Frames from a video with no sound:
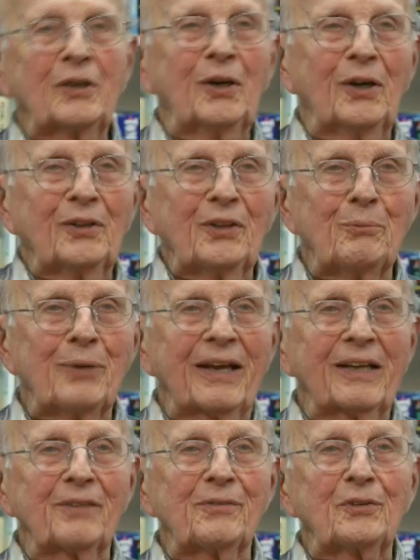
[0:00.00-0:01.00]
I called the
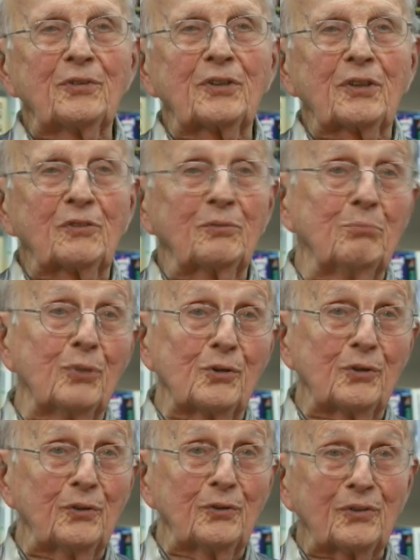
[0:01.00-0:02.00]
Battle of the Six
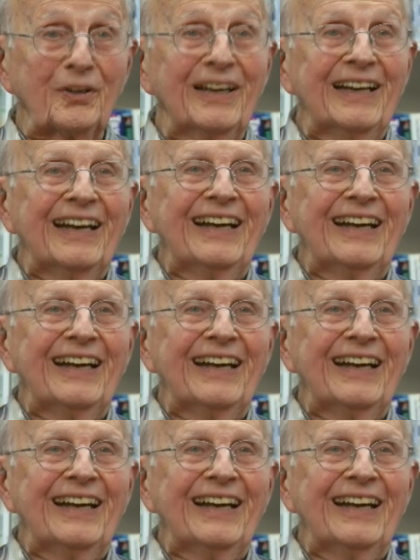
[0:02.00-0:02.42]
Bushes,